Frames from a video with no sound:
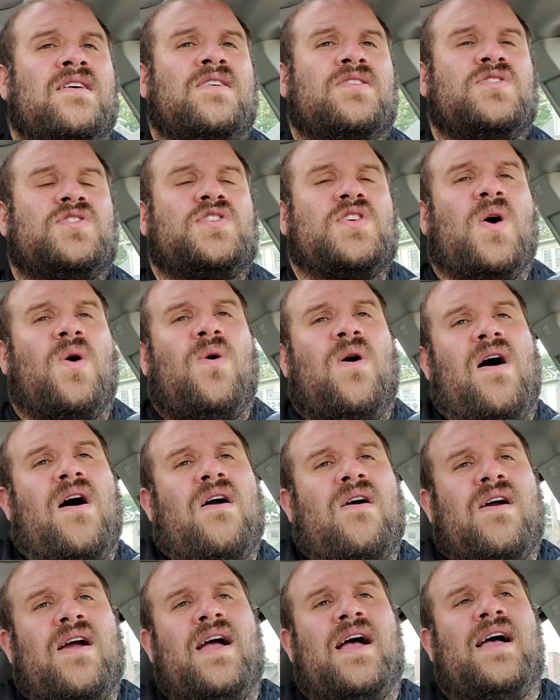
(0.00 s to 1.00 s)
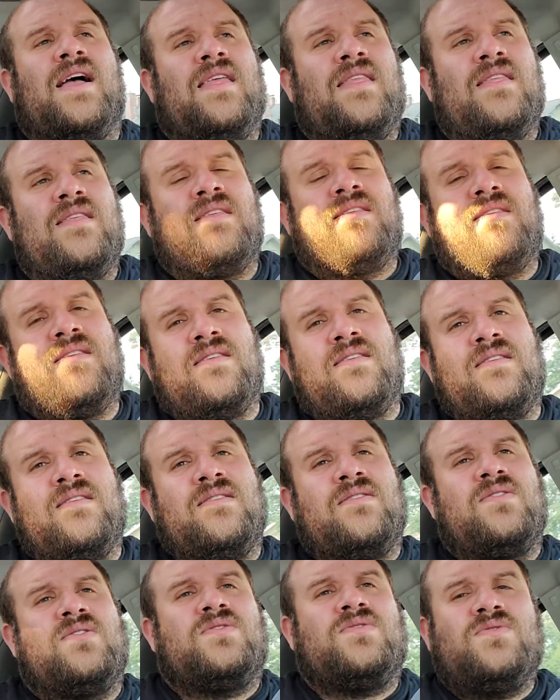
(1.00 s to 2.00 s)
So our uh,
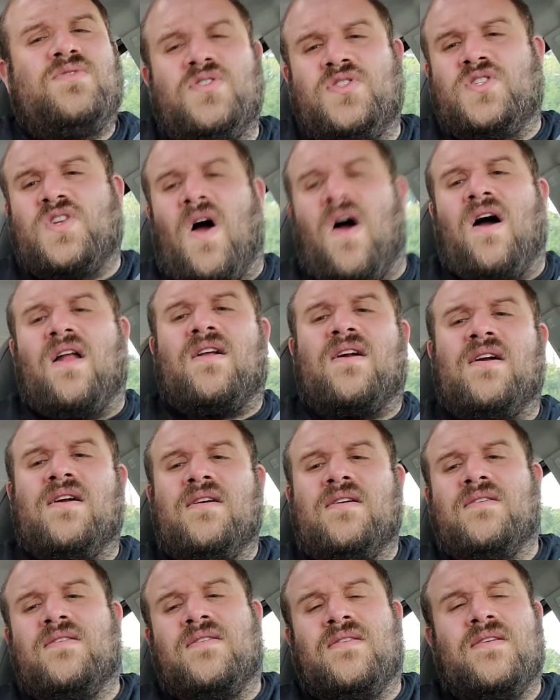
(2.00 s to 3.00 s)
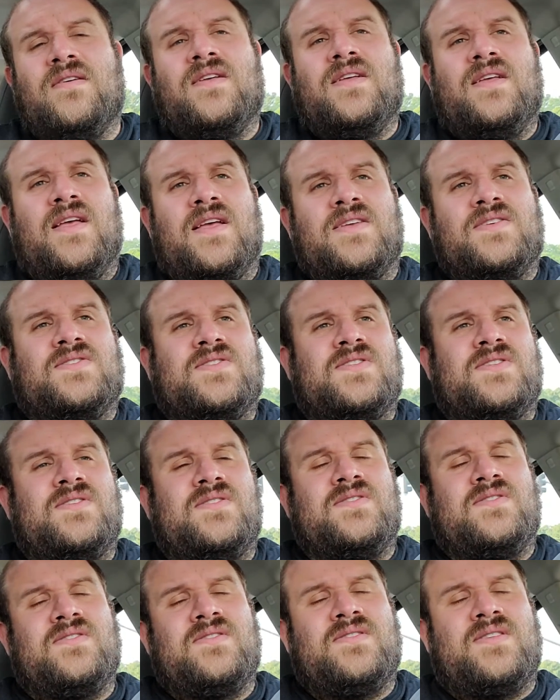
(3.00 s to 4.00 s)
daughter has
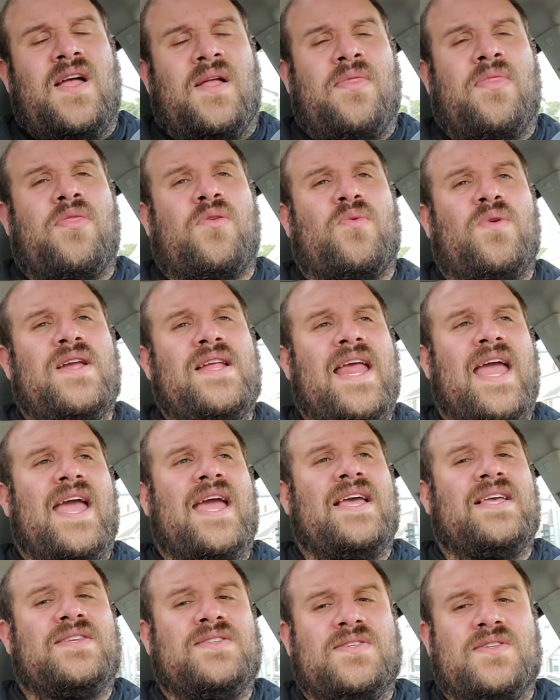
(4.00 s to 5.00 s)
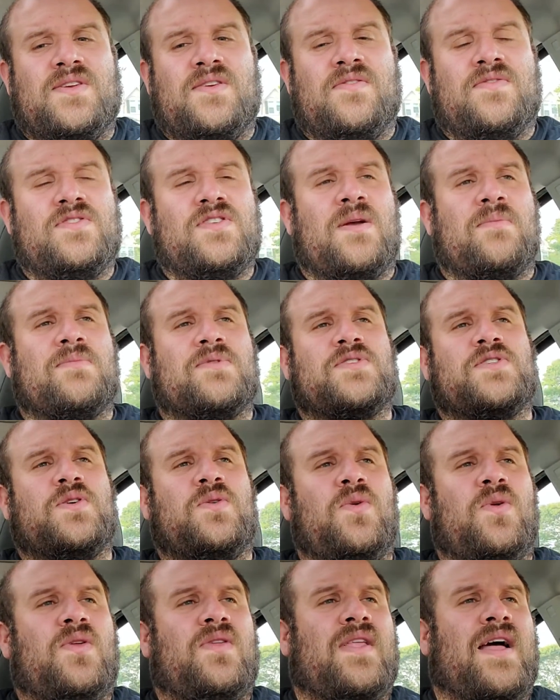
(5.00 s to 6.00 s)
done three days of summer
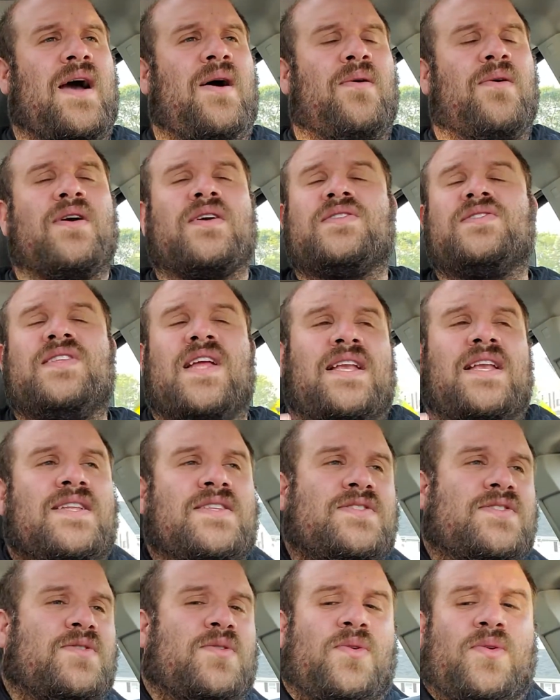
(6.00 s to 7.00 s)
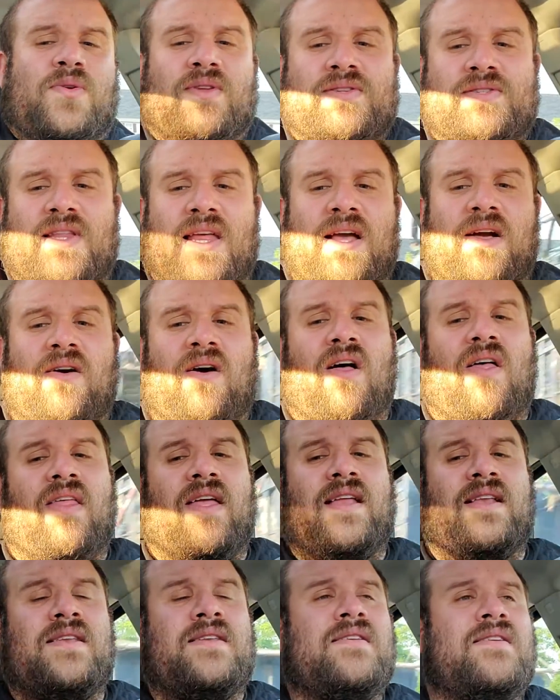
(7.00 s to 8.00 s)
school now, or extended school as they call
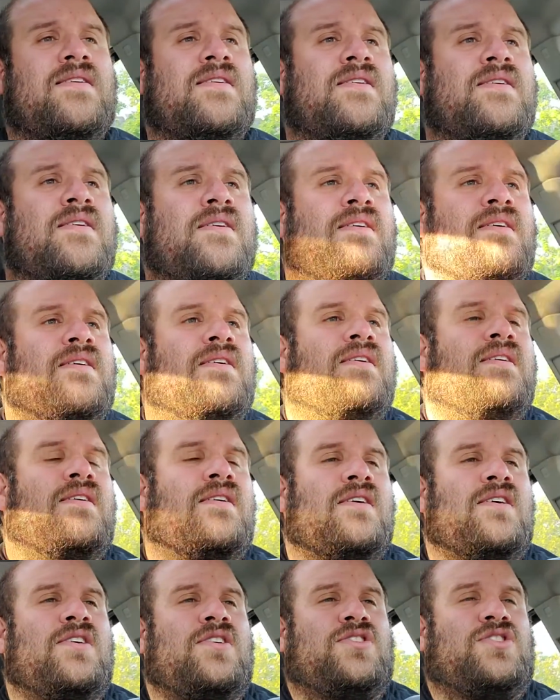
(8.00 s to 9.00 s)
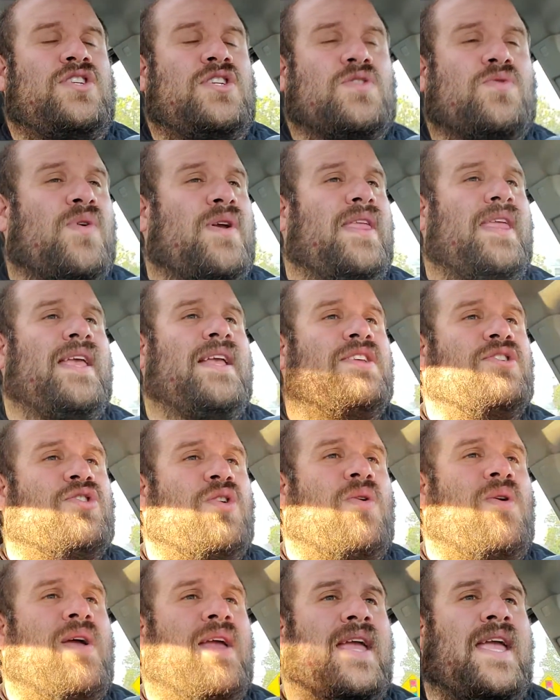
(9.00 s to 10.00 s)
it. She's really
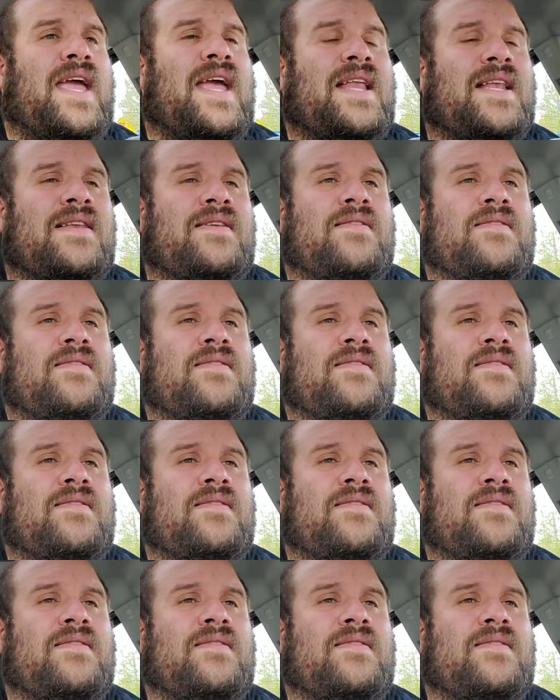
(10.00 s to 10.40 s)
enjoying it.